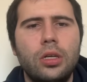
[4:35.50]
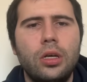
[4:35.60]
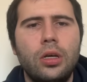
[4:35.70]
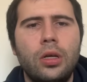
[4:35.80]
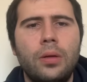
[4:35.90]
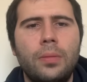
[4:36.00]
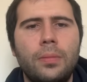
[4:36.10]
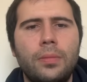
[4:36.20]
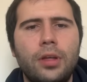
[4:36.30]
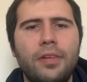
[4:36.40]

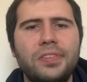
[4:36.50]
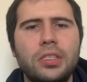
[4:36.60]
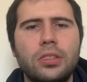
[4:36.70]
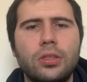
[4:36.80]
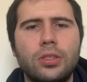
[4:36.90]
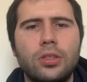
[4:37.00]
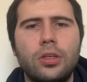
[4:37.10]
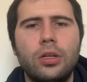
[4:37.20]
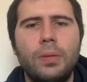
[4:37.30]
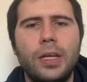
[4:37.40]
F6 looks
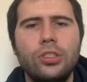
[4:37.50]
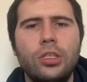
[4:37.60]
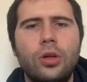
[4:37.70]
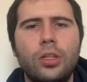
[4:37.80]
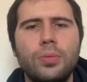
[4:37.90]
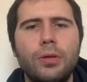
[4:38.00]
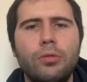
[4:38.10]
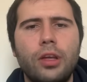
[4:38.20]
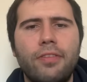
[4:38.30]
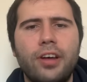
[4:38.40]
good, but actually, no, let's play
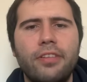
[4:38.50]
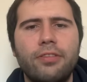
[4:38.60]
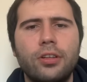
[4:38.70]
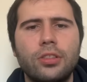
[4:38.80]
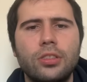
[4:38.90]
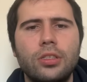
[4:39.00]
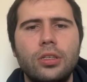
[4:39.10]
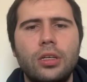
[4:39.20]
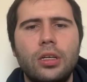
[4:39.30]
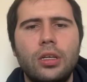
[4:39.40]
rook a5 first.
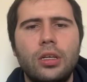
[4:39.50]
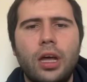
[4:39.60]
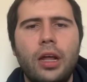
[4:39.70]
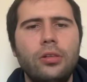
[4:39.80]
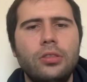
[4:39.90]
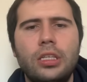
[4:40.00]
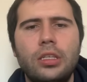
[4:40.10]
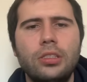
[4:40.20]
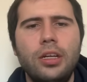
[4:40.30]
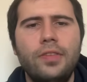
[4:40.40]
He
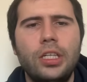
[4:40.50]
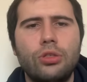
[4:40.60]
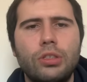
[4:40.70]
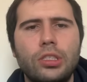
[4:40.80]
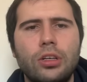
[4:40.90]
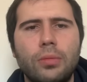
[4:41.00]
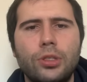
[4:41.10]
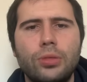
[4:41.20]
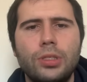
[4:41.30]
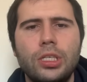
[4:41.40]
doesn't have any tricks here.
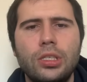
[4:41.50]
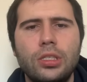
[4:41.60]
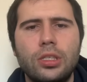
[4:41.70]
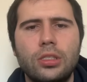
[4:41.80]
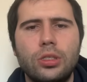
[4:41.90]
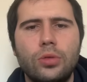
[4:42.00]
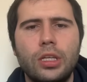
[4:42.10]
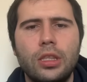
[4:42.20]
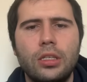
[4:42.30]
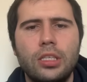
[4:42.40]
Bishop c6 doesn't do
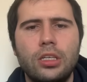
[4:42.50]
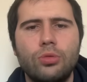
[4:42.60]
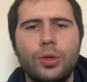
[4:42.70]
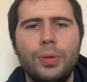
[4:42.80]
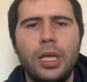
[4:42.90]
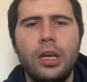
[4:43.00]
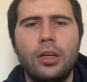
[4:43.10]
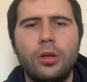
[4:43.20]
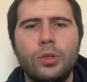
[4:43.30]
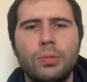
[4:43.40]
anything. Takes rook b8, I
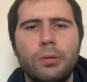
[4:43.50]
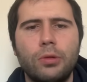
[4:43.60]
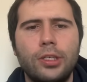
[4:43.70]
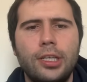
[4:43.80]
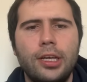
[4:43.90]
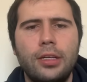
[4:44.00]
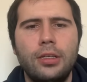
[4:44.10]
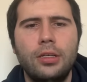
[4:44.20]
can always play rook e8.